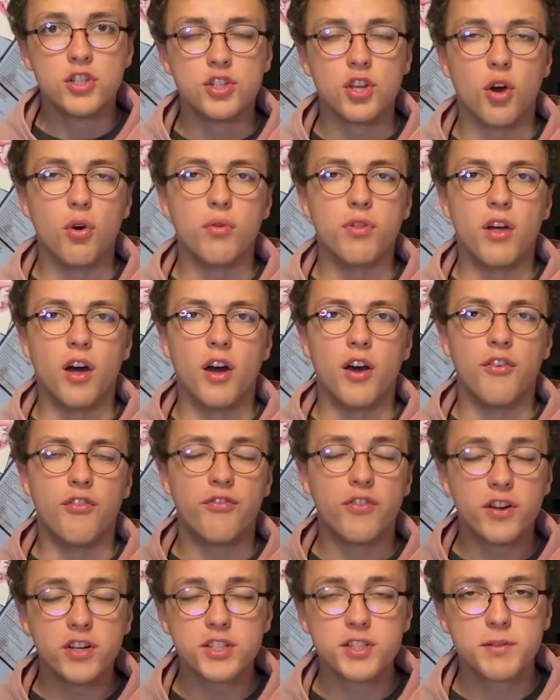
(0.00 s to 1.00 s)
So the
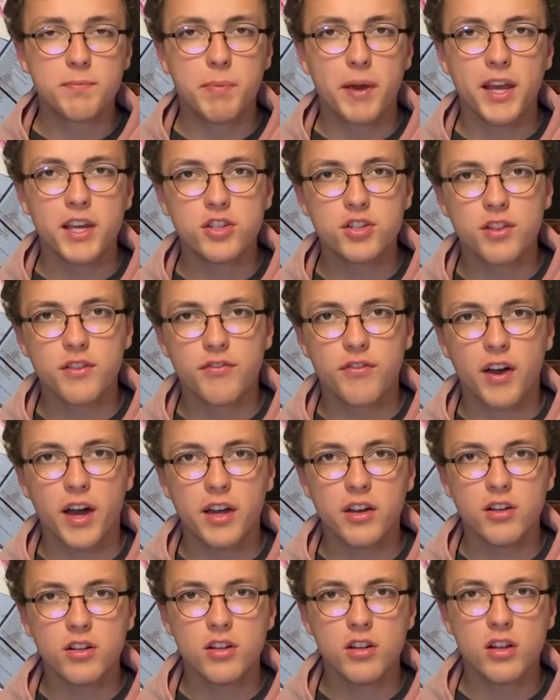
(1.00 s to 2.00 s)
first page of the
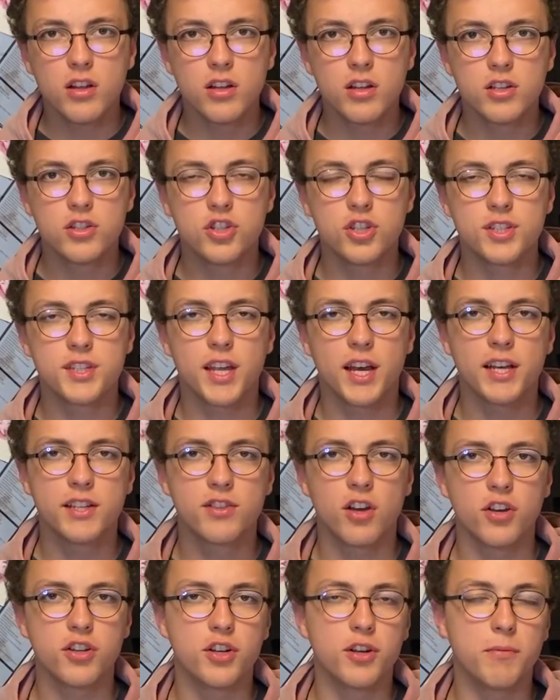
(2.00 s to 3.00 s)
file just has
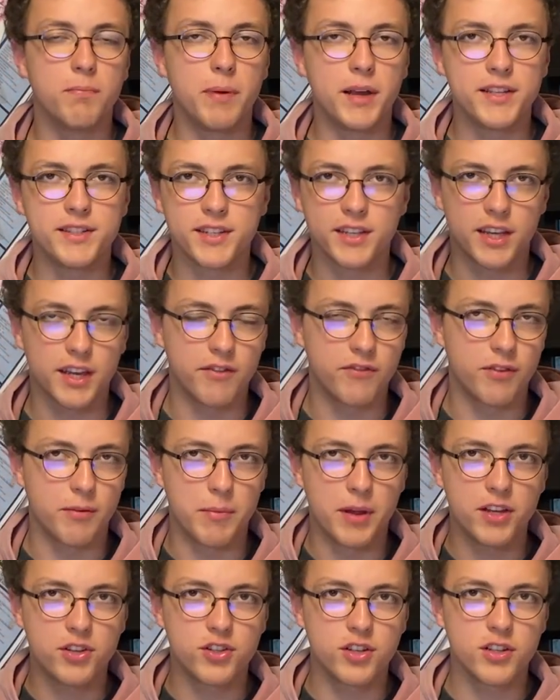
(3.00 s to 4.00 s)
all your basic
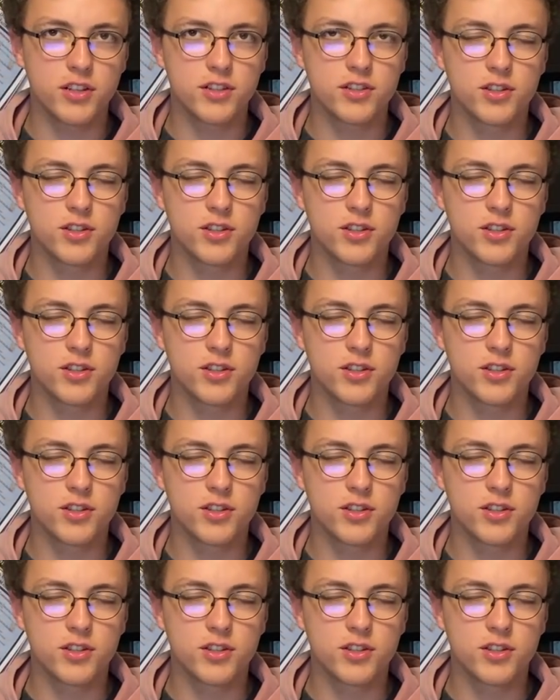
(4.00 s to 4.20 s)
information.